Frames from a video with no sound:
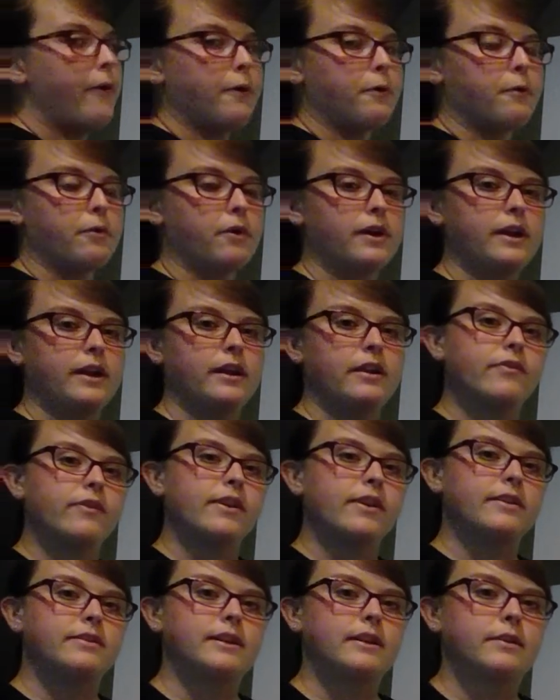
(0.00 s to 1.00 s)
or an
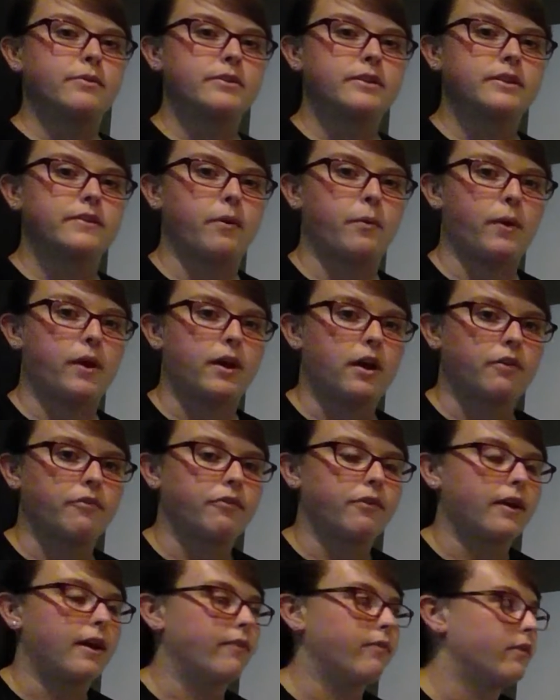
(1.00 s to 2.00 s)
infinite sequence if it went on
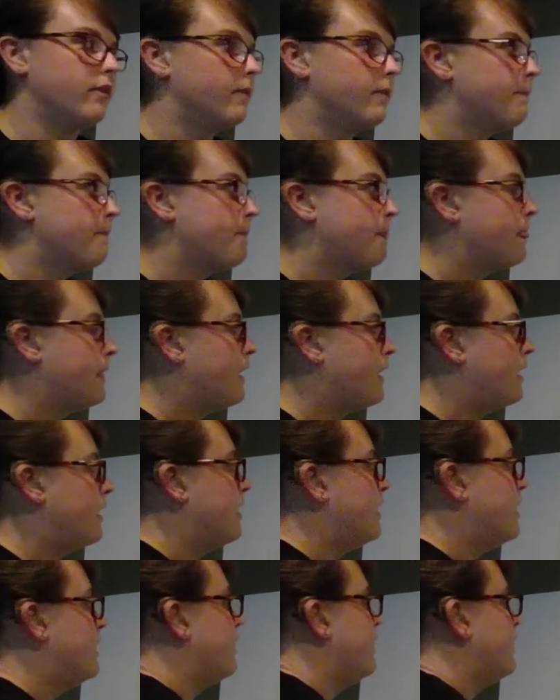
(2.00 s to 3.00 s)
forever.
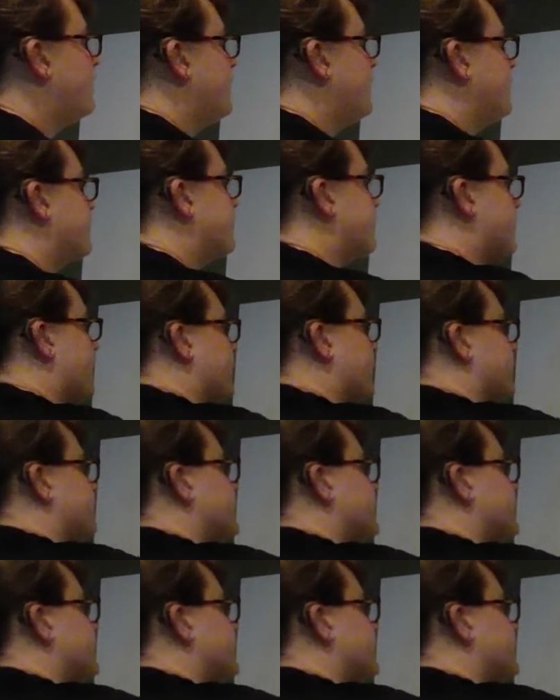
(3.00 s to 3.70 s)
So then a